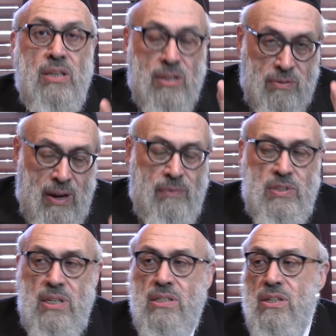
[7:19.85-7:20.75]
The Rambam
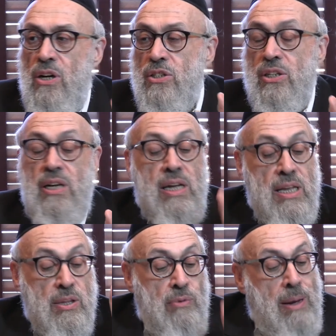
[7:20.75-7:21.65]
says kosher.
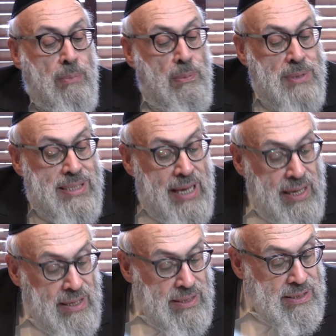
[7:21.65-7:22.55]
The Rambam
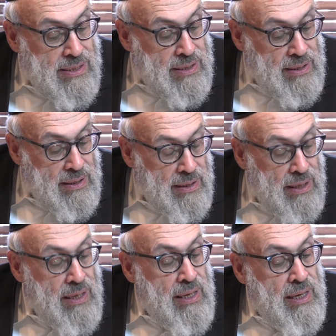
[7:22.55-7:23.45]
says,
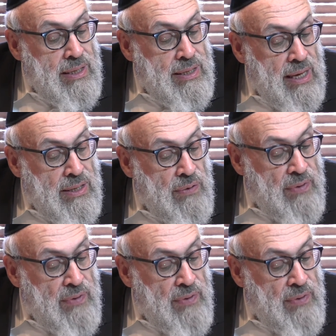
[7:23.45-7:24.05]
in the end of